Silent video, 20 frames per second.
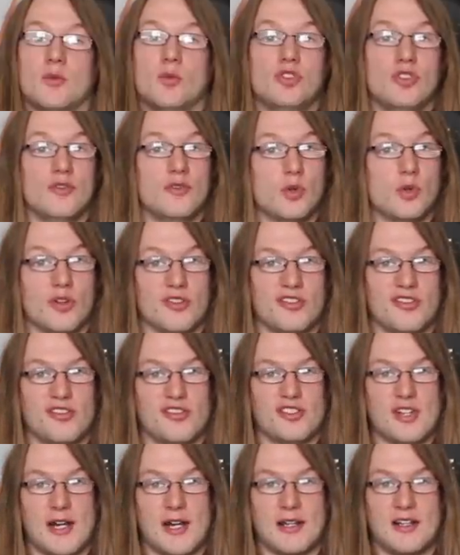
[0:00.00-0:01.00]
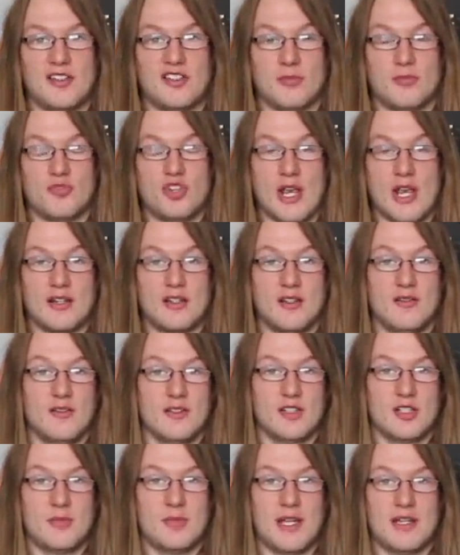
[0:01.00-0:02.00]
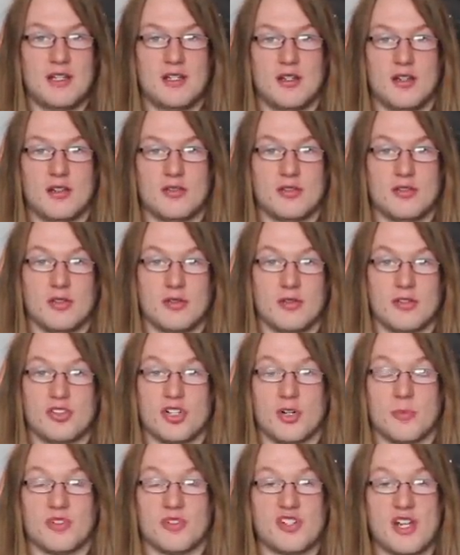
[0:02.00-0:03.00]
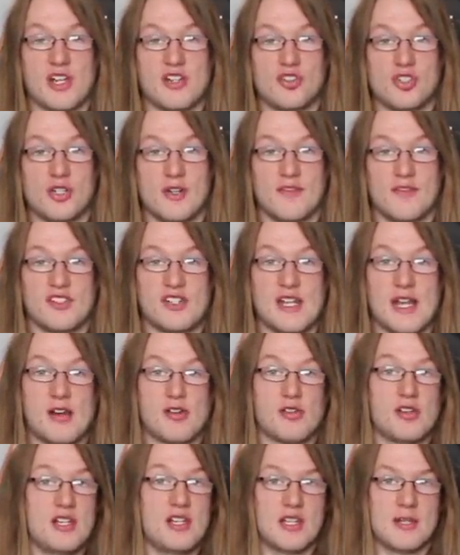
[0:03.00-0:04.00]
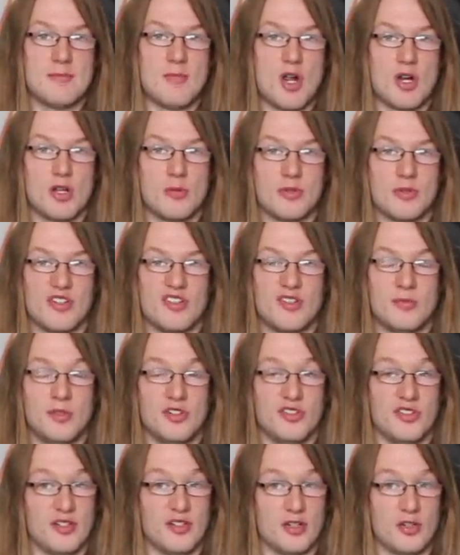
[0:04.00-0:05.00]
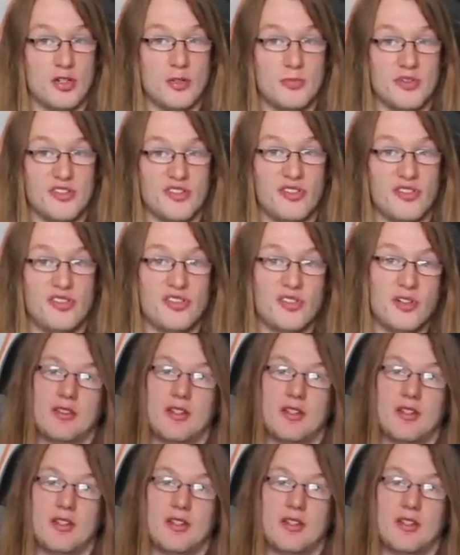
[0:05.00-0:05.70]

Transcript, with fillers: which of course is entirely subjective and depending on your interpretation of integrity and the moral principles it encompasses,